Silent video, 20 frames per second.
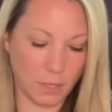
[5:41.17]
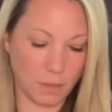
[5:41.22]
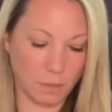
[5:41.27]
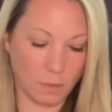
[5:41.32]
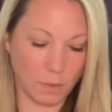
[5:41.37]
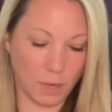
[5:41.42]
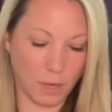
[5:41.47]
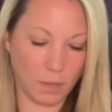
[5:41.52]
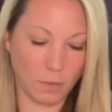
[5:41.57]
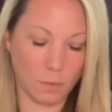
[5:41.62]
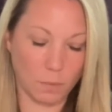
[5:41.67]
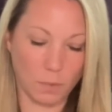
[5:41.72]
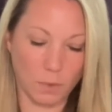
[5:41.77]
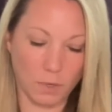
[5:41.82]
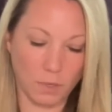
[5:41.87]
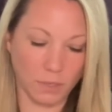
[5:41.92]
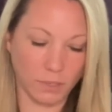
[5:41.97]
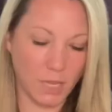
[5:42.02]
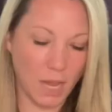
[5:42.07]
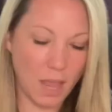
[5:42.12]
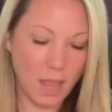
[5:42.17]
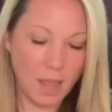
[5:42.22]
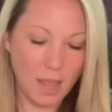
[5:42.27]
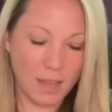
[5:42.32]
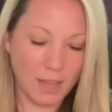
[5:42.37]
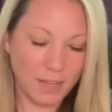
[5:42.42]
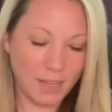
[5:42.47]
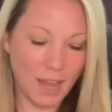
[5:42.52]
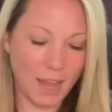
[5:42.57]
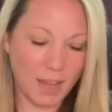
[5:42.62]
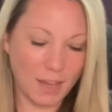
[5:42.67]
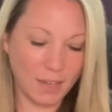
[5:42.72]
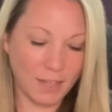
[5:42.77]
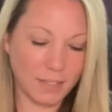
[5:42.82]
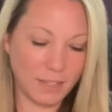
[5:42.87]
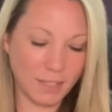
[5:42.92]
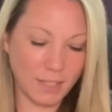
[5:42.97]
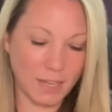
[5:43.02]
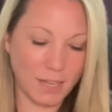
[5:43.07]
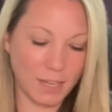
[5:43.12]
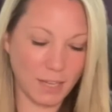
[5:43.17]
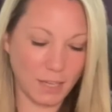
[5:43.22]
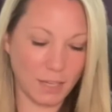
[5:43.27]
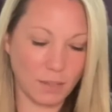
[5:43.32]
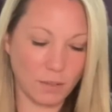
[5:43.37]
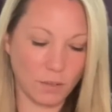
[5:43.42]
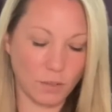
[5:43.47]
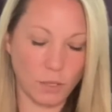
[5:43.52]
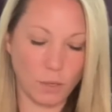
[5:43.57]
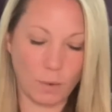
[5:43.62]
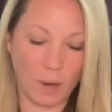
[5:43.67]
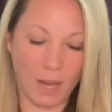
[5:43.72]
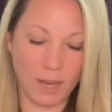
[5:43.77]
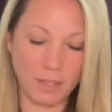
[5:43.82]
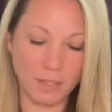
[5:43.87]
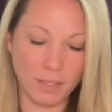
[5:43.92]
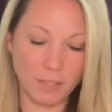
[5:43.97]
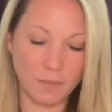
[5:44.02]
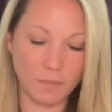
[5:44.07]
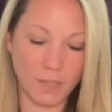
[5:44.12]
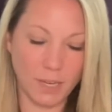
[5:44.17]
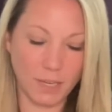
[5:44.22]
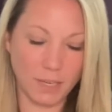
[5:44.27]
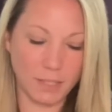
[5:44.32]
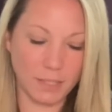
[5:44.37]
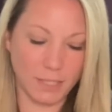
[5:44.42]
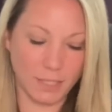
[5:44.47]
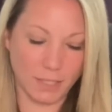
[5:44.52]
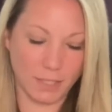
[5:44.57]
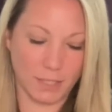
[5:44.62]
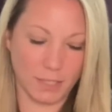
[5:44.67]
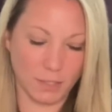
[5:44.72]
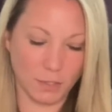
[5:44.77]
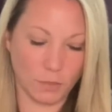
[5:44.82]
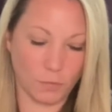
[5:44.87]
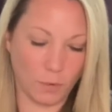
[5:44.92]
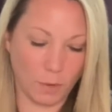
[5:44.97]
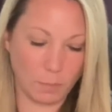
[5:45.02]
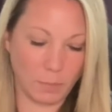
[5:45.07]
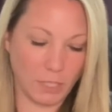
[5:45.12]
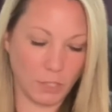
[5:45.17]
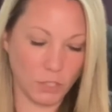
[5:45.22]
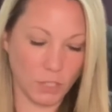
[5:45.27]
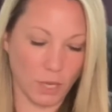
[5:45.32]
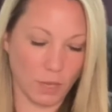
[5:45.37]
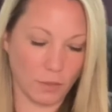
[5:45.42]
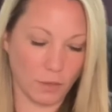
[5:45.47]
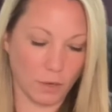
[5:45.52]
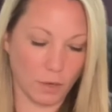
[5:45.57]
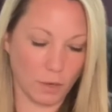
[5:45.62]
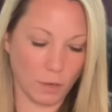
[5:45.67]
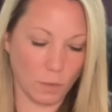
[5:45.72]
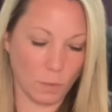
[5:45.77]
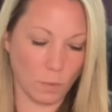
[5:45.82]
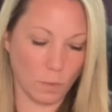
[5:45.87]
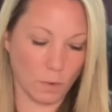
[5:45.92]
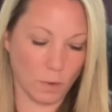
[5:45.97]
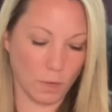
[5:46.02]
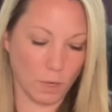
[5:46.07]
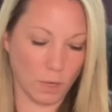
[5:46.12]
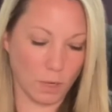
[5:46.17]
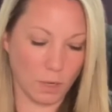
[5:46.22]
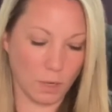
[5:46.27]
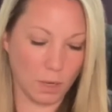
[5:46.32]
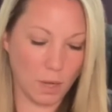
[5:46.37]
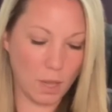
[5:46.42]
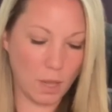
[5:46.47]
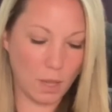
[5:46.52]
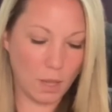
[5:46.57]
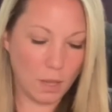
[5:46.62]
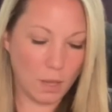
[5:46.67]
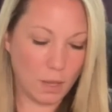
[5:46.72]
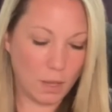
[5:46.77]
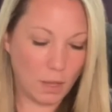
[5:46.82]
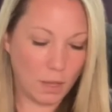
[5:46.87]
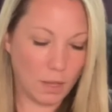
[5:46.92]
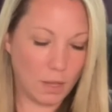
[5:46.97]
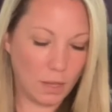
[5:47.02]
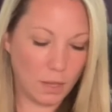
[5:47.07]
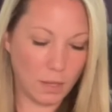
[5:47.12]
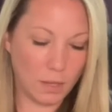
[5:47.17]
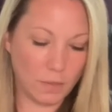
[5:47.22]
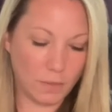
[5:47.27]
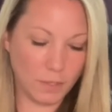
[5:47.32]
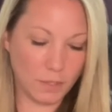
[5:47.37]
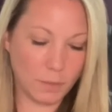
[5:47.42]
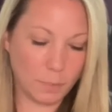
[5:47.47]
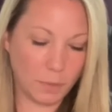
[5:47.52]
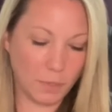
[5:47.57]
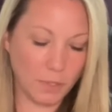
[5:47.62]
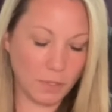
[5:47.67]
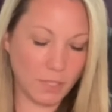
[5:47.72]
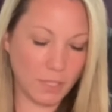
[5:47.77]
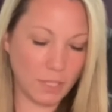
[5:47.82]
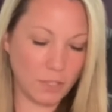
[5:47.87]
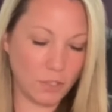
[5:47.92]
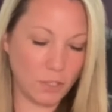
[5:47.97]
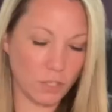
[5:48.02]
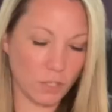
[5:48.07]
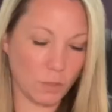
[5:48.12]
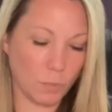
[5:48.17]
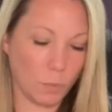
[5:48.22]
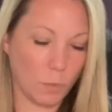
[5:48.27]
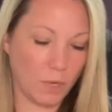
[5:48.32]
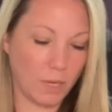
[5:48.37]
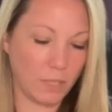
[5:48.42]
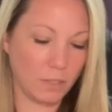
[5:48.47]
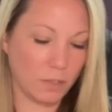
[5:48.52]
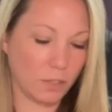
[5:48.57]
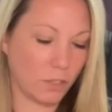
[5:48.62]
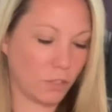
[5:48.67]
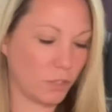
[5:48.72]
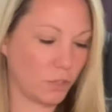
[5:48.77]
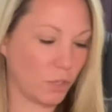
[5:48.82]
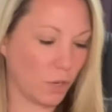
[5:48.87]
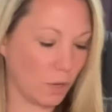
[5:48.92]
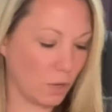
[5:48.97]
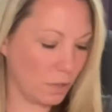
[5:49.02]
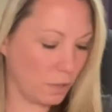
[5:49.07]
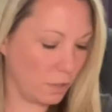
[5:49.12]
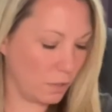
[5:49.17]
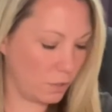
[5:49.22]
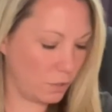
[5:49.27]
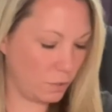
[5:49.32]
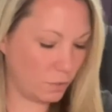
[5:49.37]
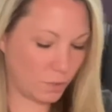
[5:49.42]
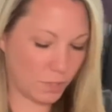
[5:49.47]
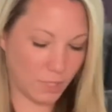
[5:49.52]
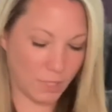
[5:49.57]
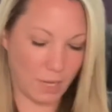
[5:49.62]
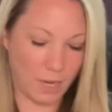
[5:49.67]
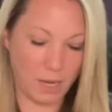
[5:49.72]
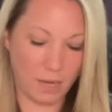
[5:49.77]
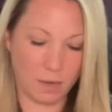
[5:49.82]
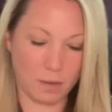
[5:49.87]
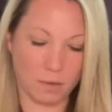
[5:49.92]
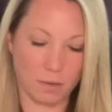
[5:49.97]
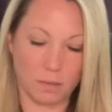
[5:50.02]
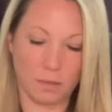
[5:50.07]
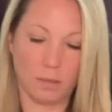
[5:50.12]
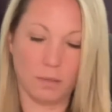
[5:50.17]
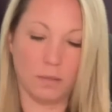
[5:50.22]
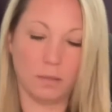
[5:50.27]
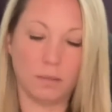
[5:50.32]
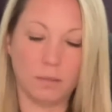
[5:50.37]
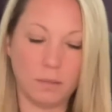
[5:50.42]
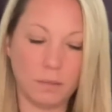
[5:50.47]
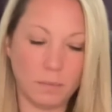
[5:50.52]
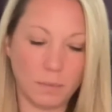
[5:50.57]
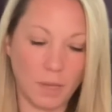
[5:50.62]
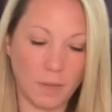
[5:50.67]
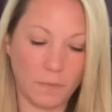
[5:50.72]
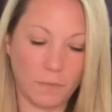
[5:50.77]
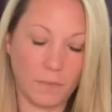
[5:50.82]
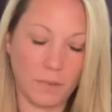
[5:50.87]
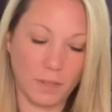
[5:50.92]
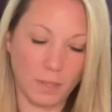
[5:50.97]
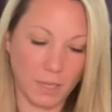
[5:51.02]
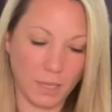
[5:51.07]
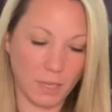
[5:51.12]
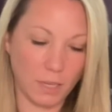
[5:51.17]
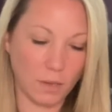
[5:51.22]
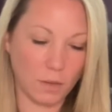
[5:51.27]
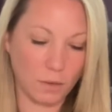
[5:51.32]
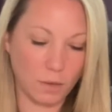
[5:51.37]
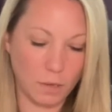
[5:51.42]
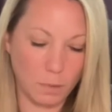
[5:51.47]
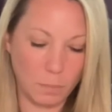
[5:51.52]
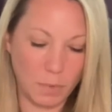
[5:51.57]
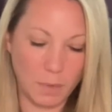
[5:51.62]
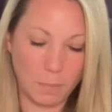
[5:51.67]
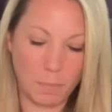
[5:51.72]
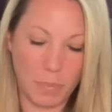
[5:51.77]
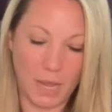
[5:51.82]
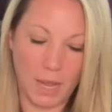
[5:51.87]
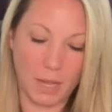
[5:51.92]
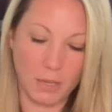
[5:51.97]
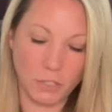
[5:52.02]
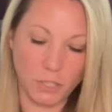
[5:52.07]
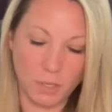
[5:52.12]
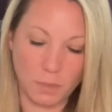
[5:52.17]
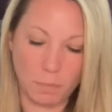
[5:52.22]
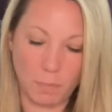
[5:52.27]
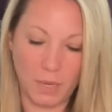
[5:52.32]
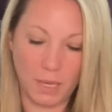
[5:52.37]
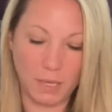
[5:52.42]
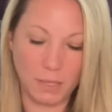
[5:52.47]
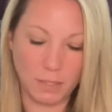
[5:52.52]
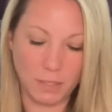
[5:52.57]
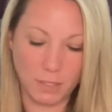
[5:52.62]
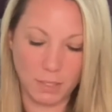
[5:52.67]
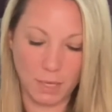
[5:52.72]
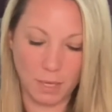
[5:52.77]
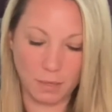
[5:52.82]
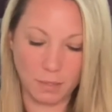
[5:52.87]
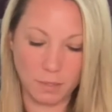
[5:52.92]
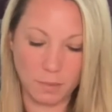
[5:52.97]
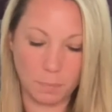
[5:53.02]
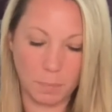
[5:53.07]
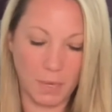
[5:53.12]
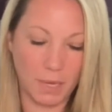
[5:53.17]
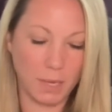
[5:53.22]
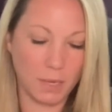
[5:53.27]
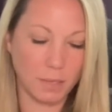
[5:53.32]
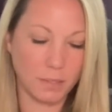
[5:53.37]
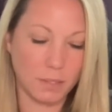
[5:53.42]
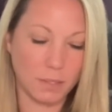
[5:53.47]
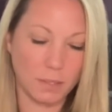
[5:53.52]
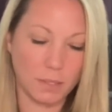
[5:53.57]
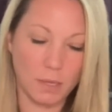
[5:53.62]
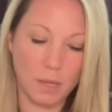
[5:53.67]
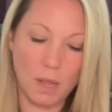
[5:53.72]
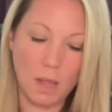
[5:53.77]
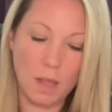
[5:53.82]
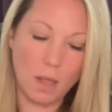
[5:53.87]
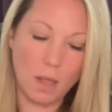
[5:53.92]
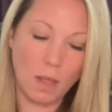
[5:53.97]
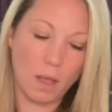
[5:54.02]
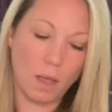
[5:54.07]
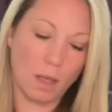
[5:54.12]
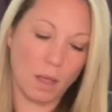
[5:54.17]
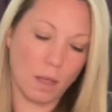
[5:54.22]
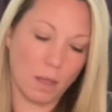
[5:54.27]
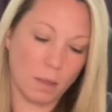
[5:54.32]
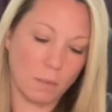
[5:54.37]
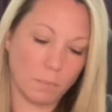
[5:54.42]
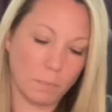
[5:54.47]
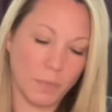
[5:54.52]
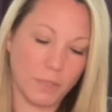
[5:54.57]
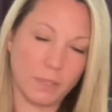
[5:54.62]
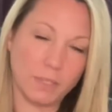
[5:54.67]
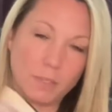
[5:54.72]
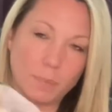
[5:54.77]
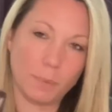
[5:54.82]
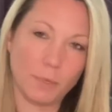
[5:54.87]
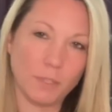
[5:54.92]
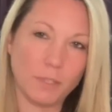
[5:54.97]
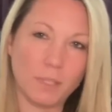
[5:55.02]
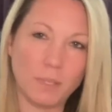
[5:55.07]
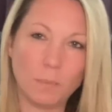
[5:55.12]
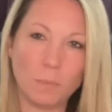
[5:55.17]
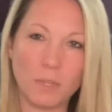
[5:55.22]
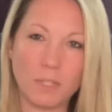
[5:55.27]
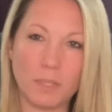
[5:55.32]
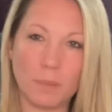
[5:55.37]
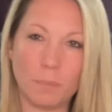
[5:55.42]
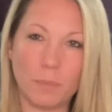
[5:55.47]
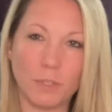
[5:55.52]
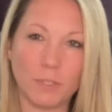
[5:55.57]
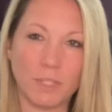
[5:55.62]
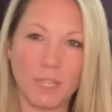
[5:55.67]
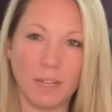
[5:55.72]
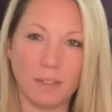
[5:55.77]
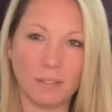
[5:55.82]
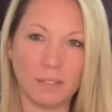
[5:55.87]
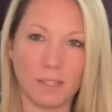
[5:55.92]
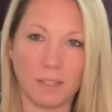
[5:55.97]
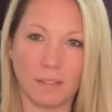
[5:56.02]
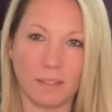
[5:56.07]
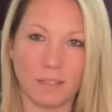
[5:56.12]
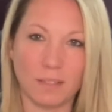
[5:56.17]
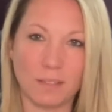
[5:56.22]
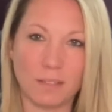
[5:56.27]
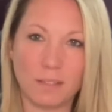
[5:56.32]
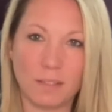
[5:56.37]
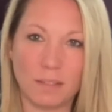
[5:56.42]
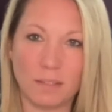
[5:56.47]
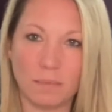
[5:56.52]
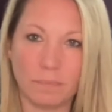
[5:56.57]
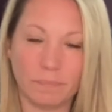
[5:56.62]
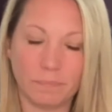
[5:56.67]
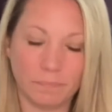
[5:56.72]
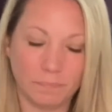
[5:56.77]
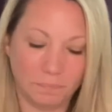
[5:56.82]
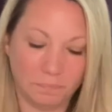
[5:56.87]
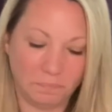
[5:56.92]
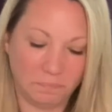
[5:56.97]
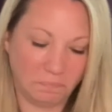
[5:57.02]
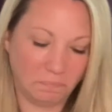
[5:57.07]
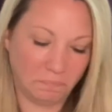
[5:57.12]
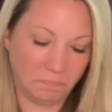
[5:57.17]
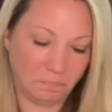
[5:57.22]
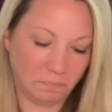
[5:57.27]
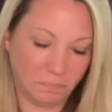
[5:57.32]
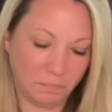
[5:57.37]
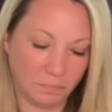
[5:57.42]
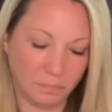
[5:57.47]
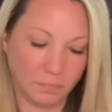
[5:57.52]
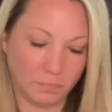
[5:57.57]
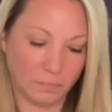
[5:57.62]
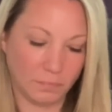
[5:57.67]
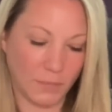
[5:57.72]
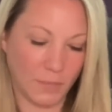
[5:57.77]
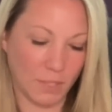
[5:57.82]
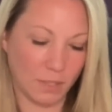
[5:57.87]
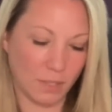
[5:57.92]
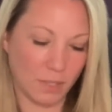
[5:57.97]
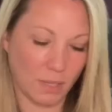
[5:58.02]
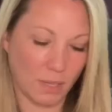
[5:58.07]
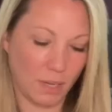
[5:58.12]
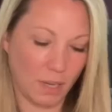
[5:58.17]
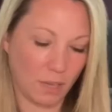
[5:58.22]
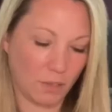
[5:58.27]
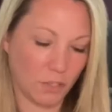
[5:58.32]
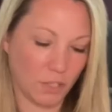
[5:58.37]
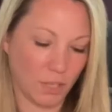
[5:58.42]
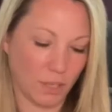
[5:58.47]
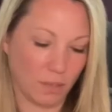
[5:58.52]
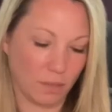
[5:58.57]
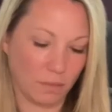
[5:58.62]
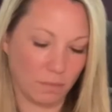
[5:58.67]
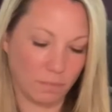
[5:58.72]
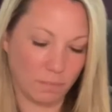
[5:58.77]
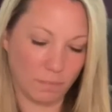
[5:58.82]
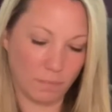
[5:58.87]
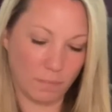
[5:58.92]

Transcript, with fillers: Okay. The world. Yeah. It's like either you guys lived at a distance from each other or this person just wouldn't start a new cycle. I feel like it could have been passion-based, sex-based, um, but this person wasn't protecting this, this connection.